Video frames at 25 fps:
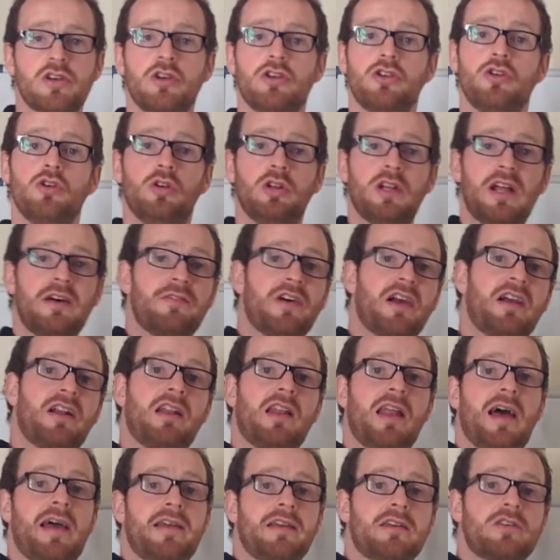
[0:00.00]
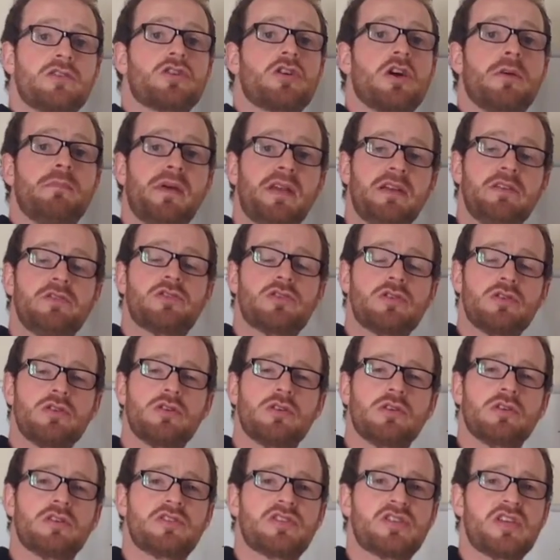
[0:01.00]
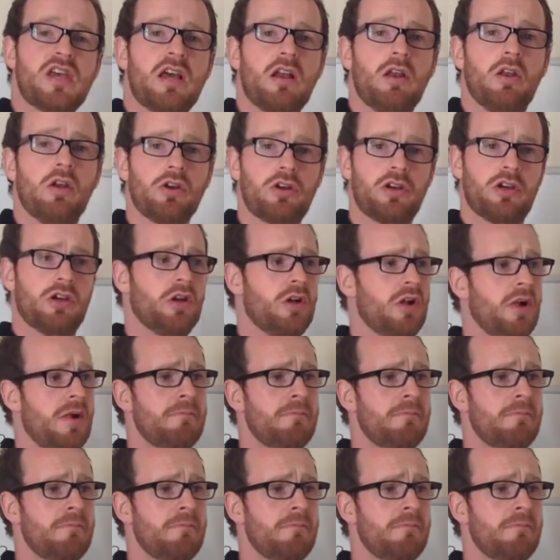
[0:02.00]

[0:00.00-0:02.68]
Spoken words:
you'll have a client come in to you and say, look,